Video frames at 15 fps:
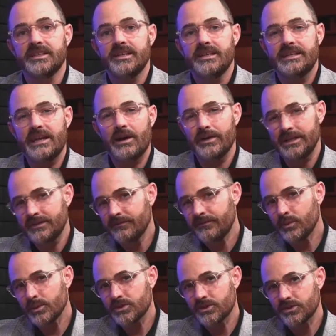Now, at
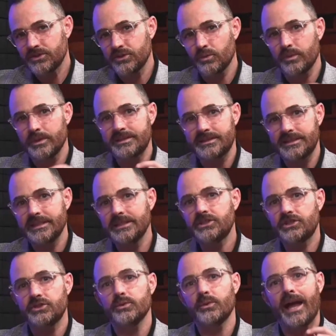Influential You, we
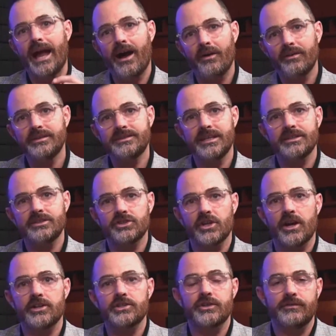teach you how to take
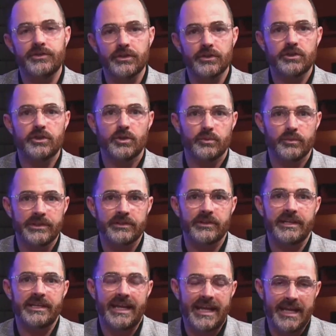charge of your career
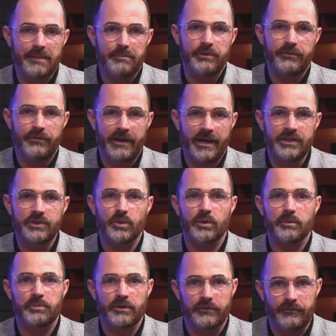and amplify
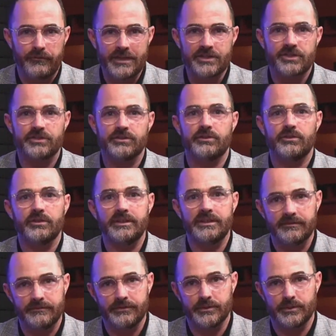your professional
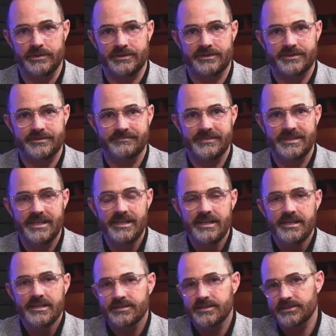influence.
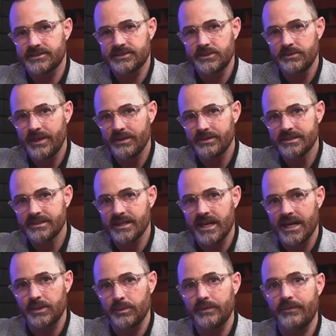Since
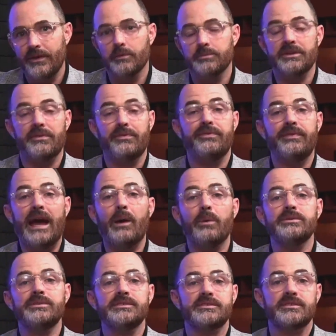2009, we've helped
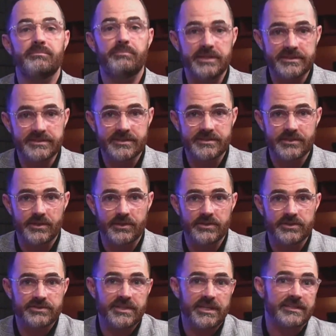thousands of business
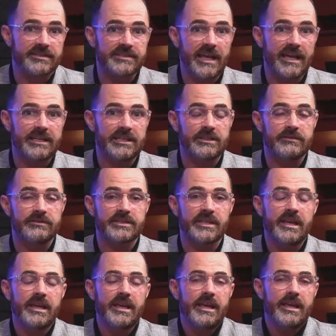owners, executives,
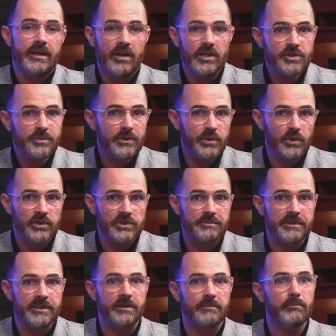and entrepreneurs
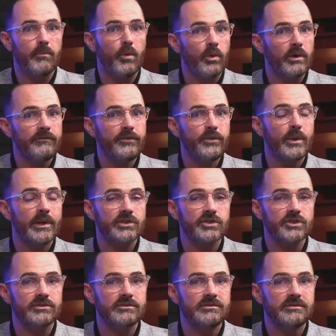become more
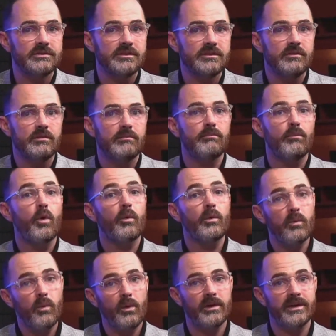influential, more
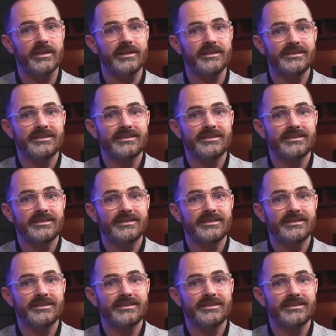rewarded,